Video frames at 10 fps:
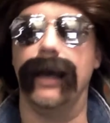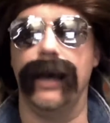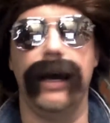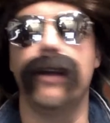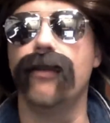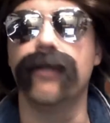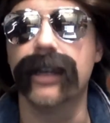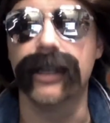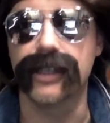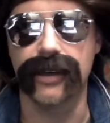I don't
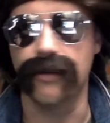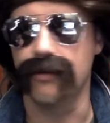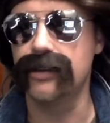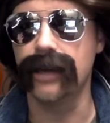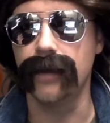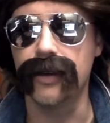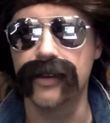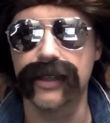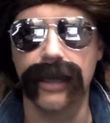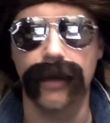think so.
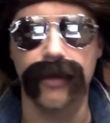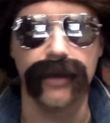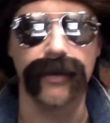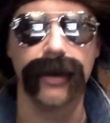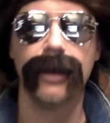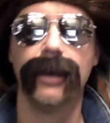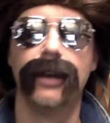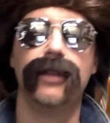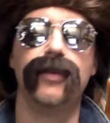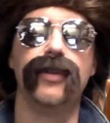W's a W.
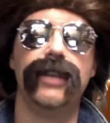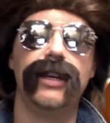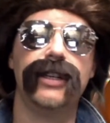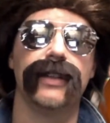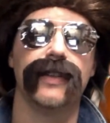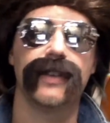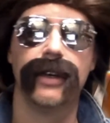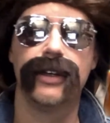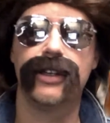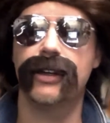The Beauticians
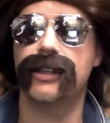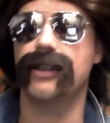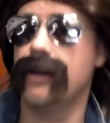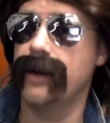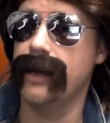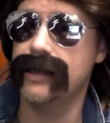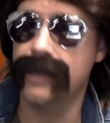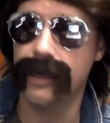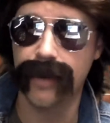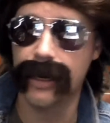should have started
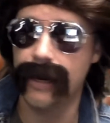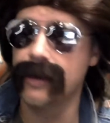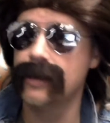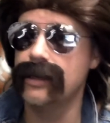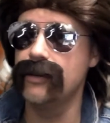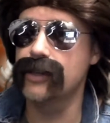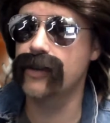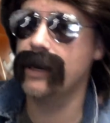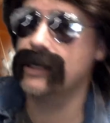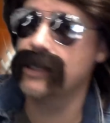A.J. Brown. He was
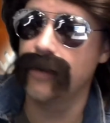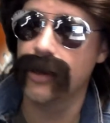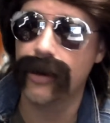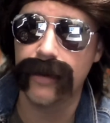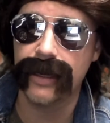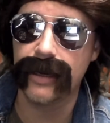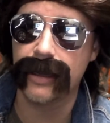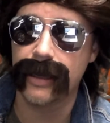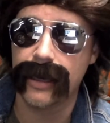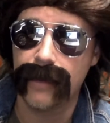questionable going into the
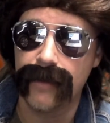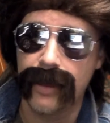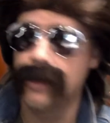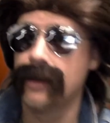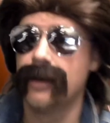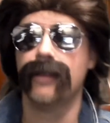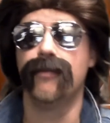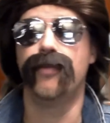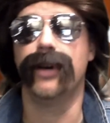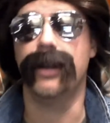game,
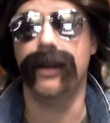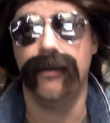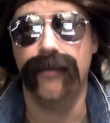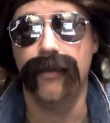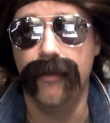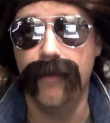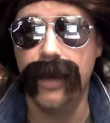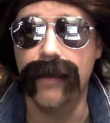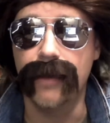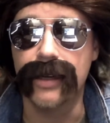but
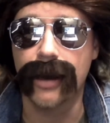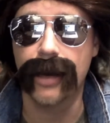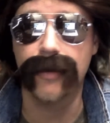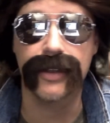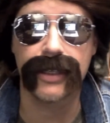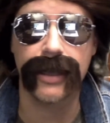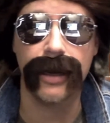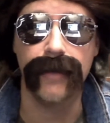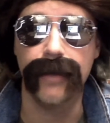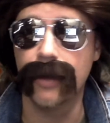man, we talk about
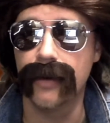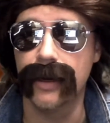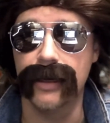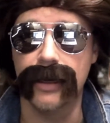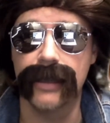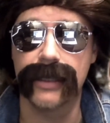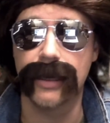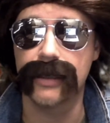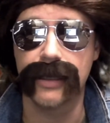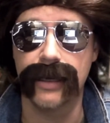Scotty Miller and Duds
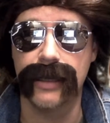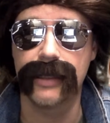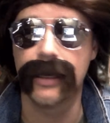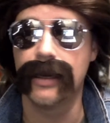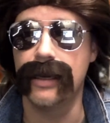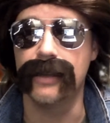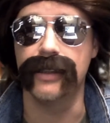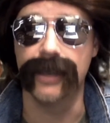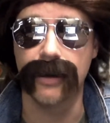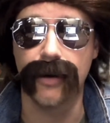Not Studs. He had
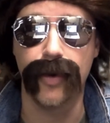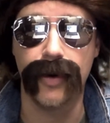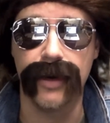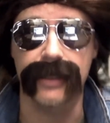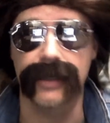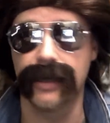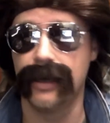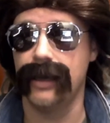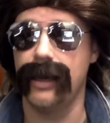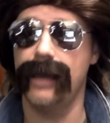0 points.
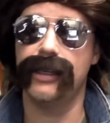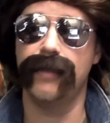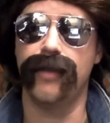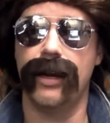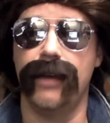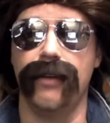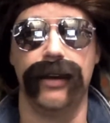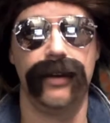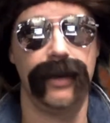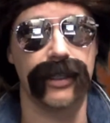A.J. Brown
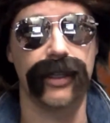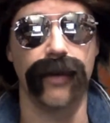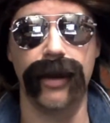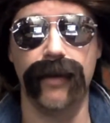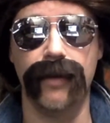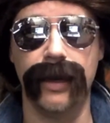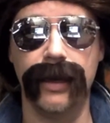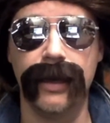gets 21.